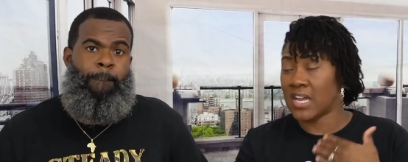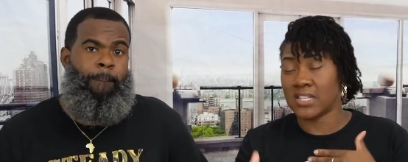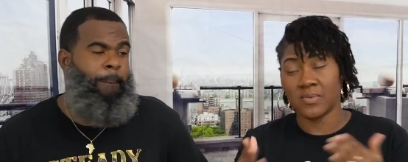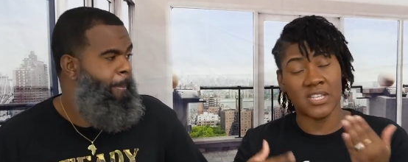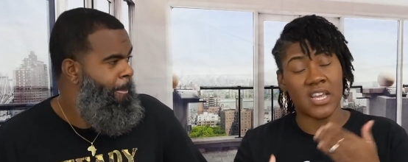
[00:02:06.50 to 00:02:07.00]
Speaker 1: got some
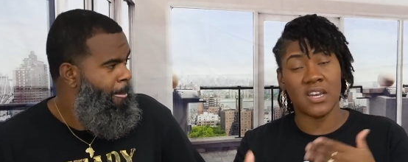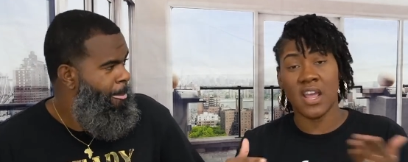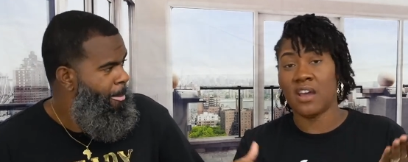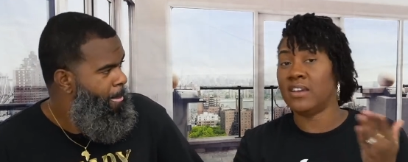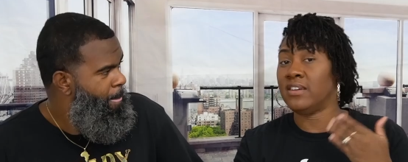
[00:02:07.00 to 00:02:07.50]
skit
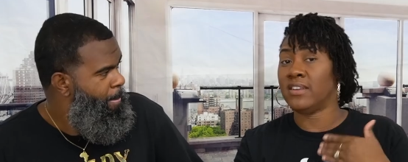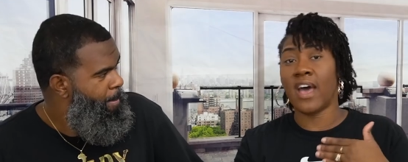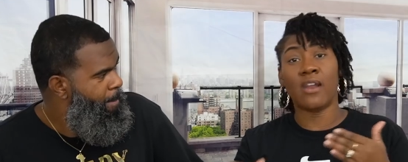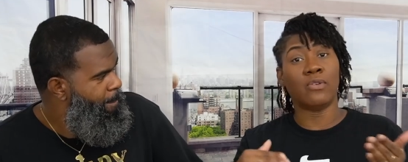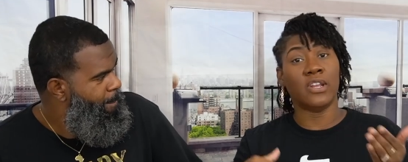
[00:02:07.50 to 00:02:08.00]
down here that I
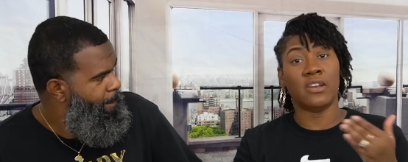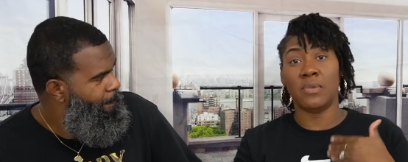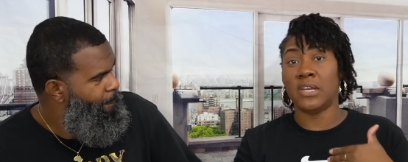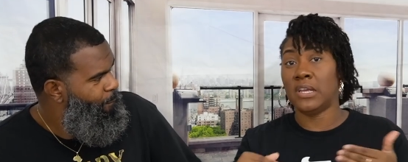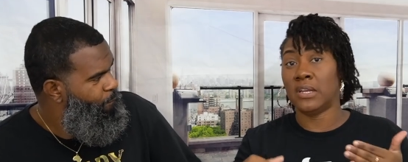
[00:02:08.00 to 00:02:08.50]
don't need to be
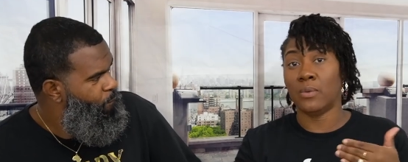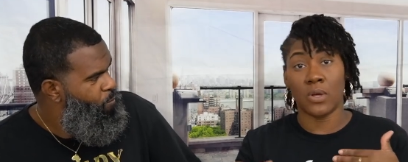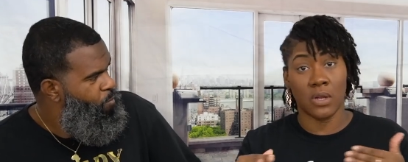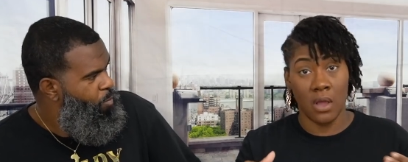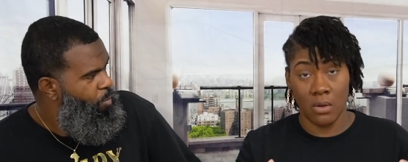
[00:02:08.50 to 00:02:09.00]
dealing with
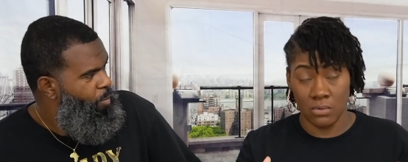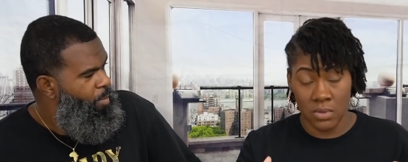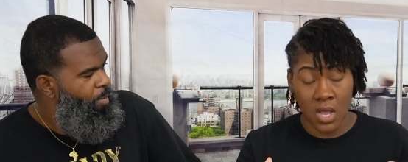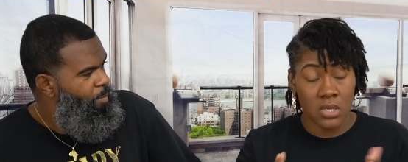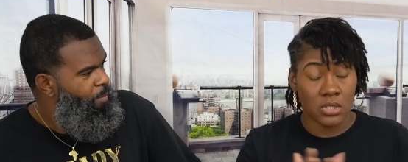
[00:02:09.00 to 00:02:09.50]
alone.
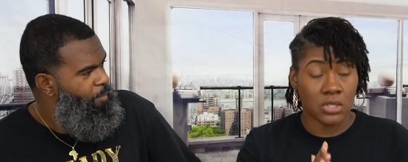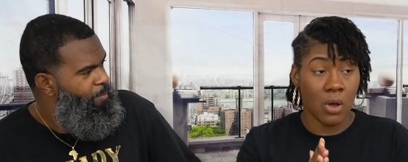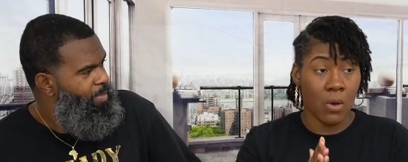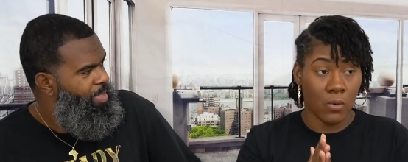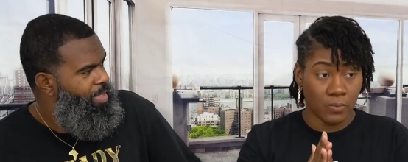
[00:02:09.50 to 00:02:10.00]

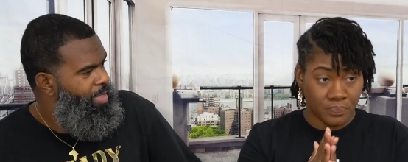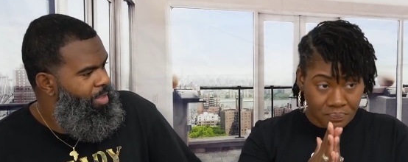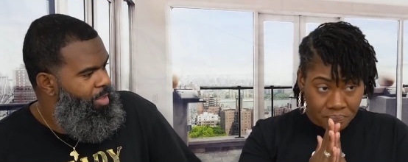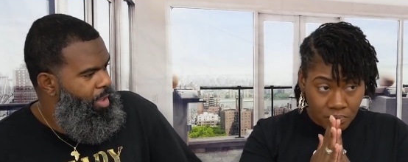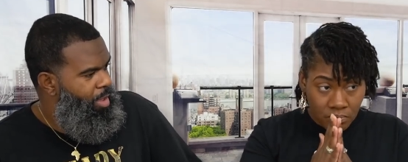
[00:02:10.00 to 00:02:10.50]
So.
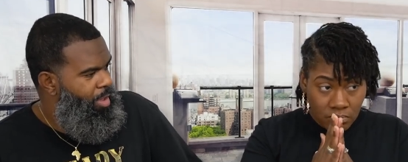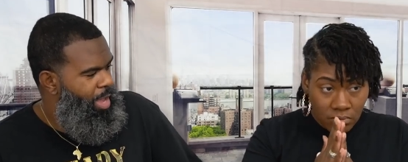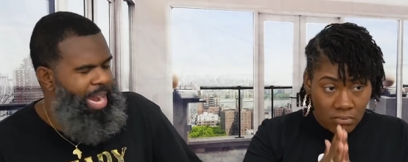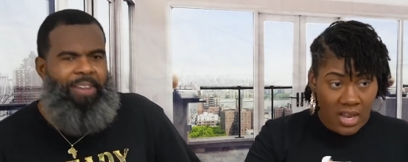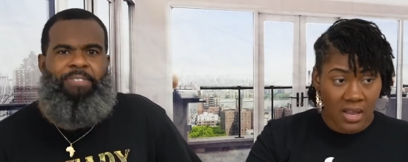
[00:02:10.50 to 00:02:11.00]

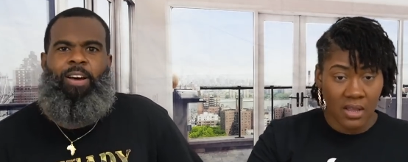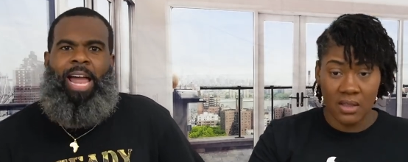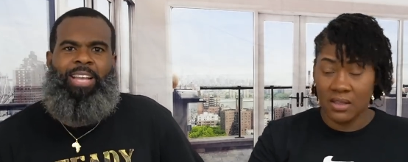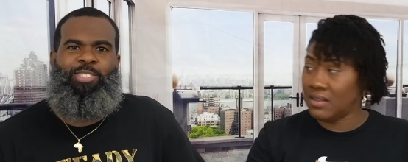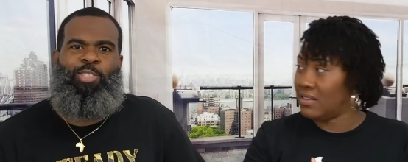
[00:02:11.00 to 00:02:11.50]
And I felt
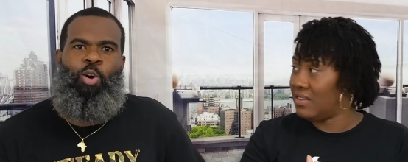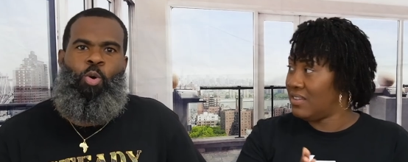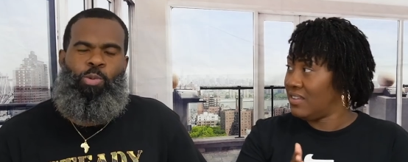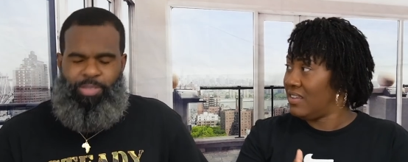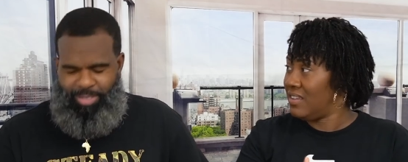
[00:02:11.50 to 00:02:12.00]
like so,
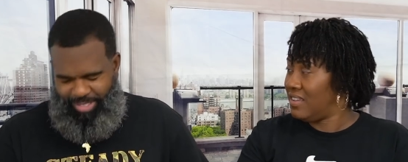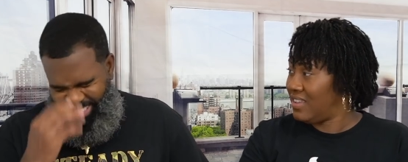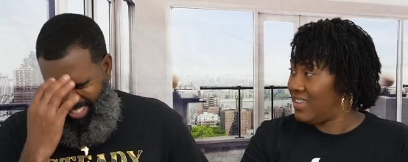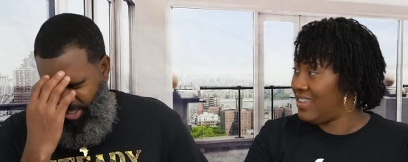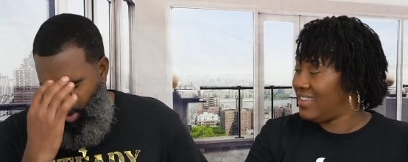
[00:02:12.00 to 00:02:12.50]

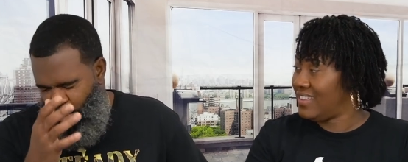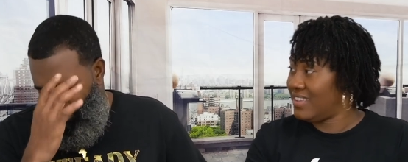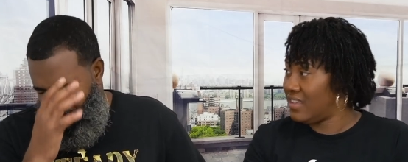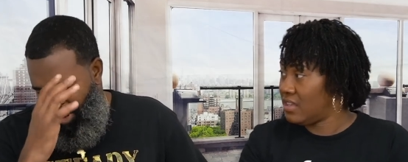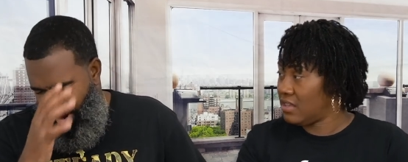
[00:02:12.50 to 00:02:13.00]
Speaker 2: so
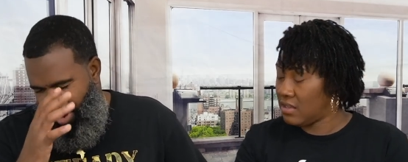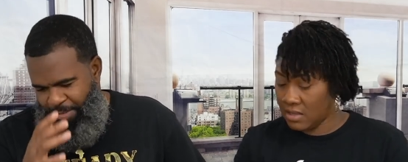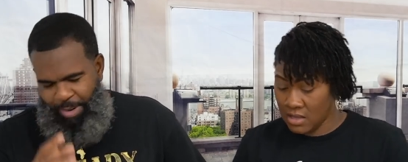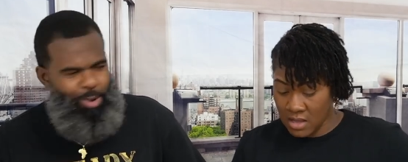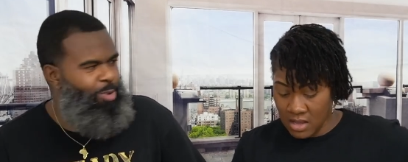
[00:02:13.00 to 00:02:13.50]
sorry for
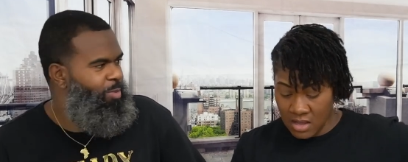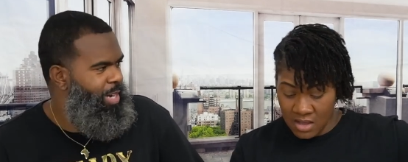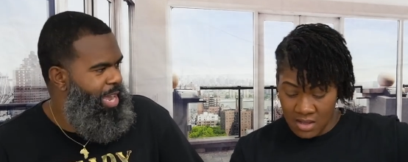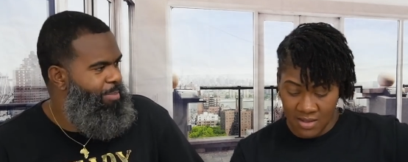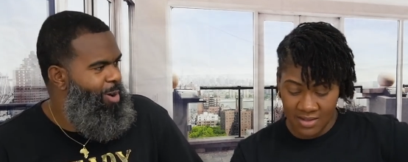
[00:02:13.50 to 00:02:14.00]
Nova in
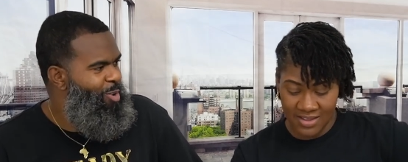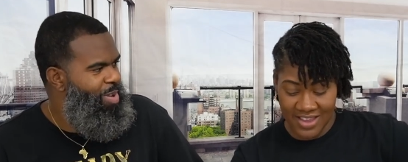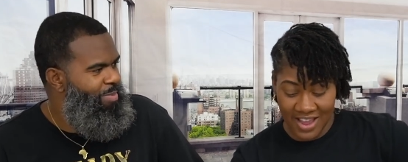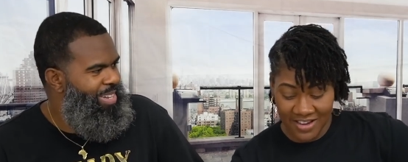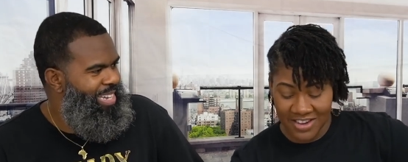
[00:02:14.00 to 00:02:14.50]
that moment
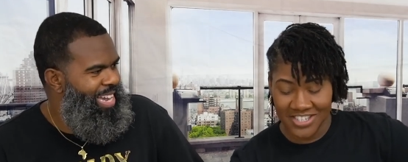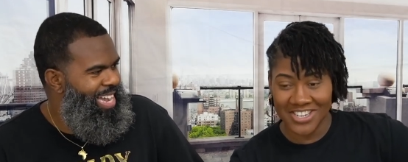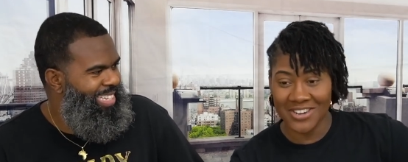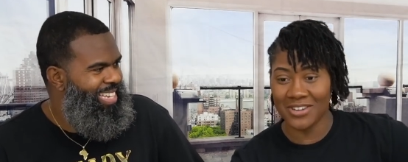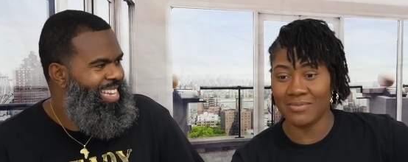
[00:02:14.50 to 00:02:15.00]
yeah,
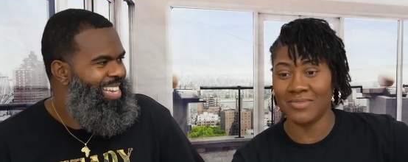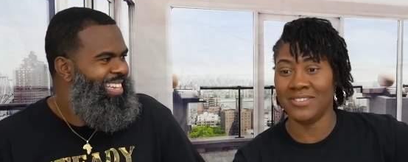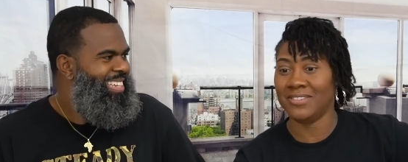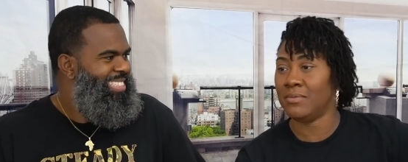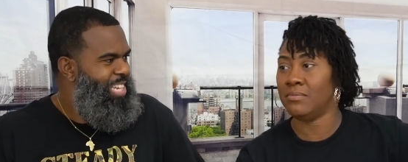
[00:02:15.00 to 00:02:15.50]
because
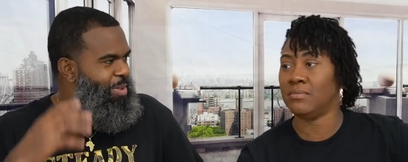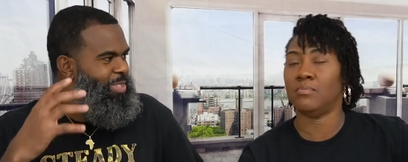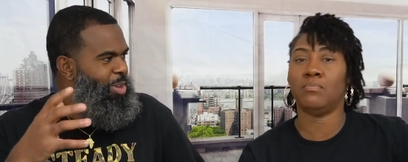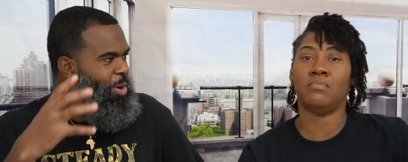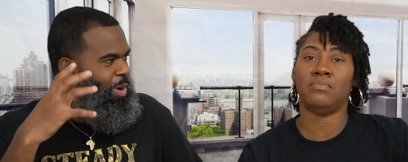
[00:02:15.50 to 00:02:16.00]
she, she was
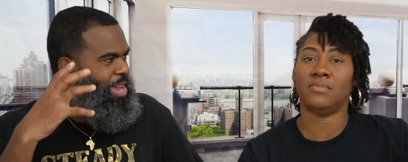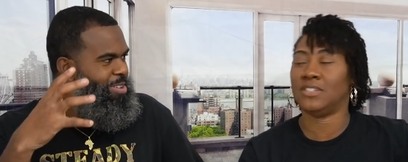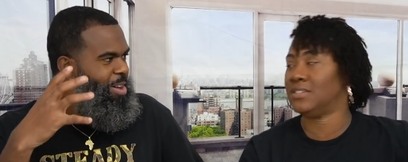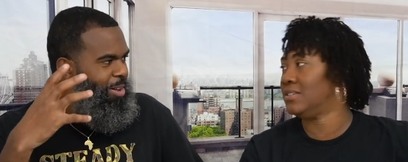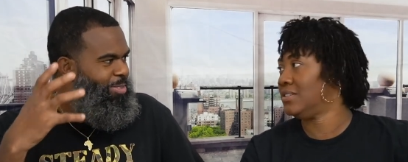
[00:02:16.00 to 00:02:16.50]
going, you
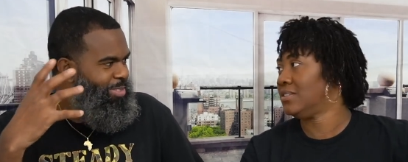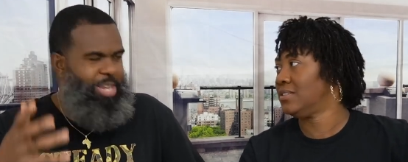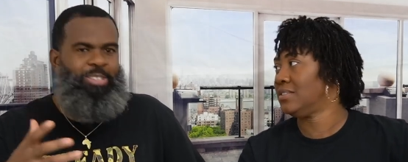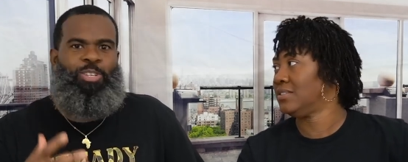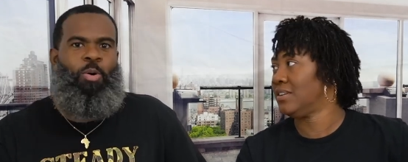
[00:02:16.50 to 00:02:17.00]
know, she
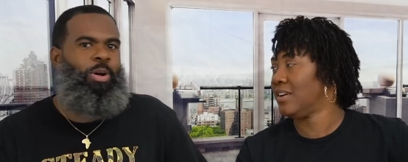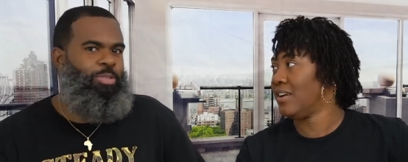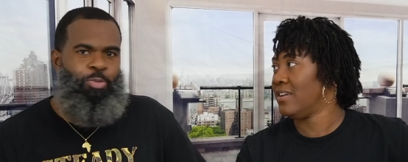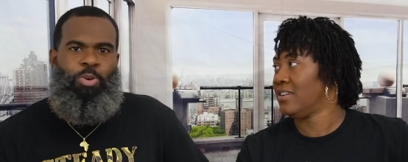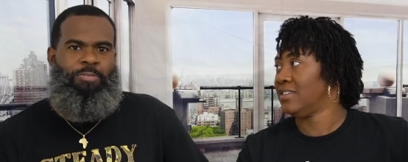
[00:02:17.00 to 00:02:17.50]
was going
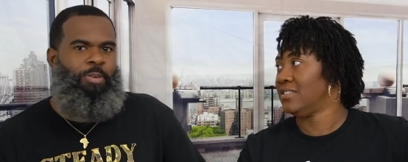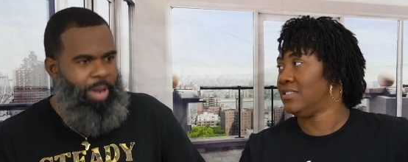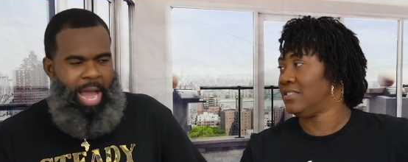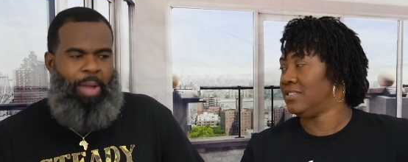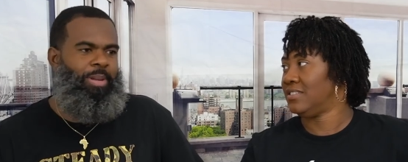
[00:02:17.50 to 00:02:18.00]
through it from what
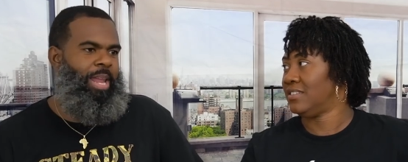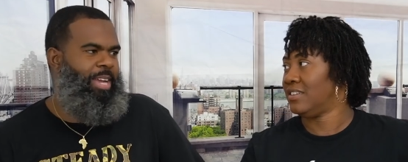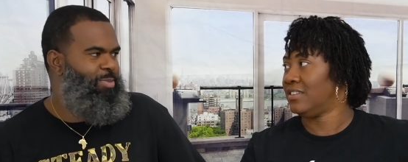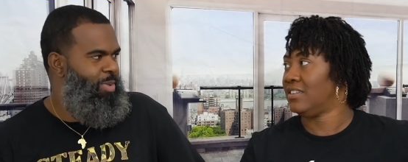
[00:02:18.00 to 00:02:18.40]
happened last